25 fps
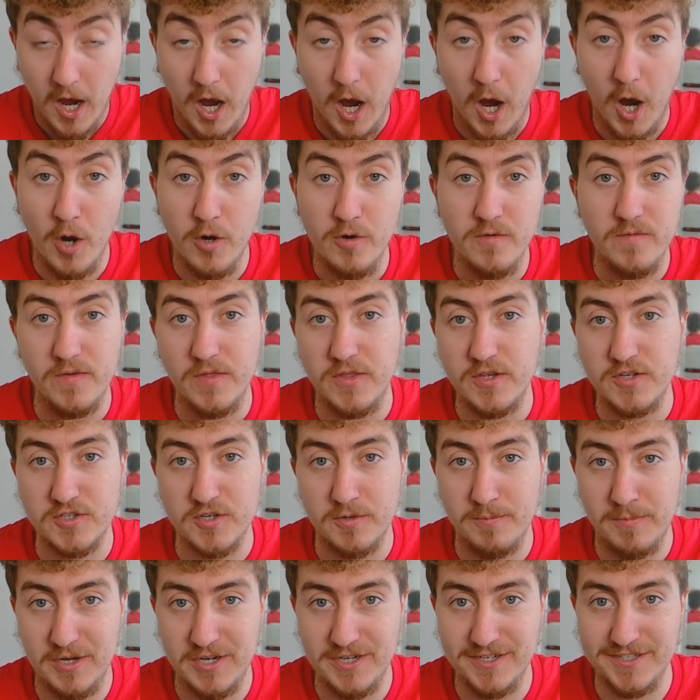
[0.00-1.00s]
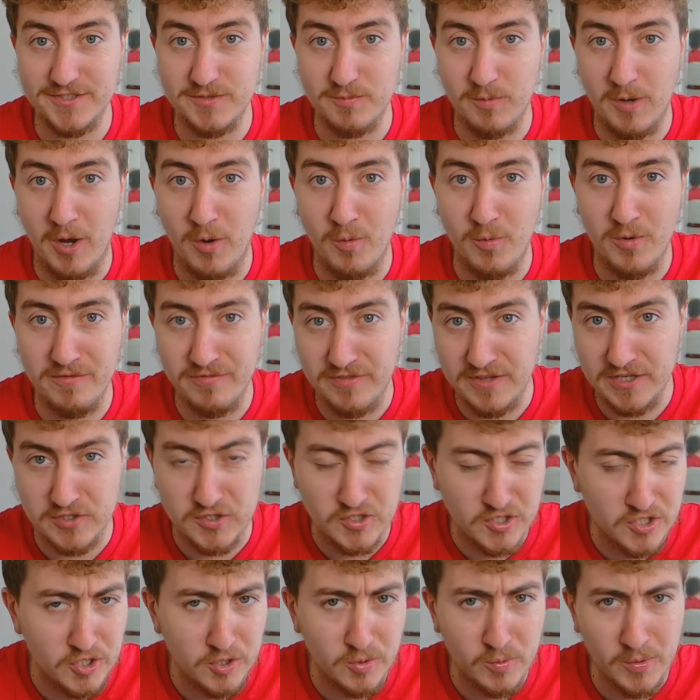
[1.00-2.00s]
over the summer as well, with this
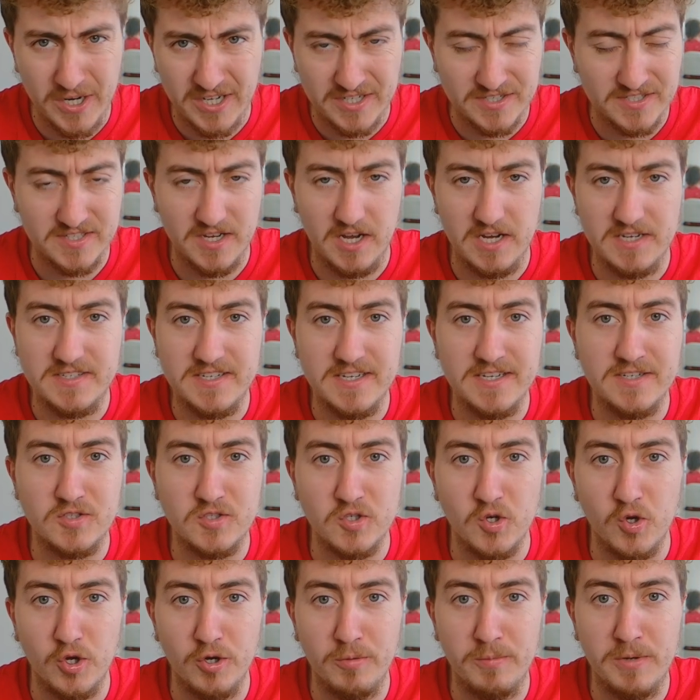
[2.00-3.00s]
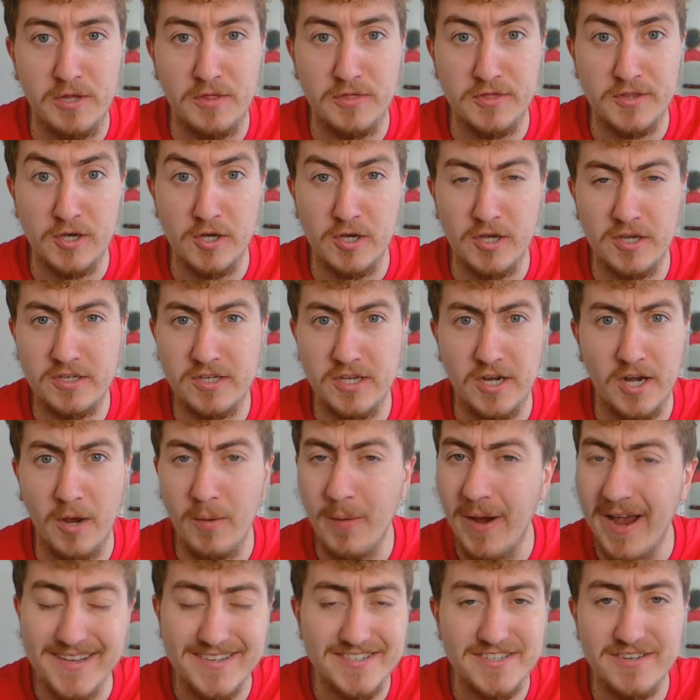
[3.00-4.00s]
new exciting tournament that, you know,
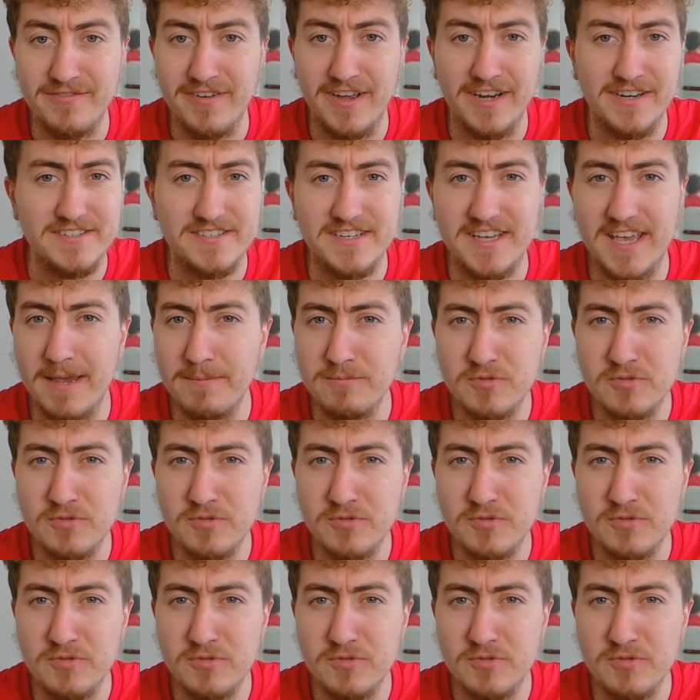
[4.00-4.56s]
has a fantasy game.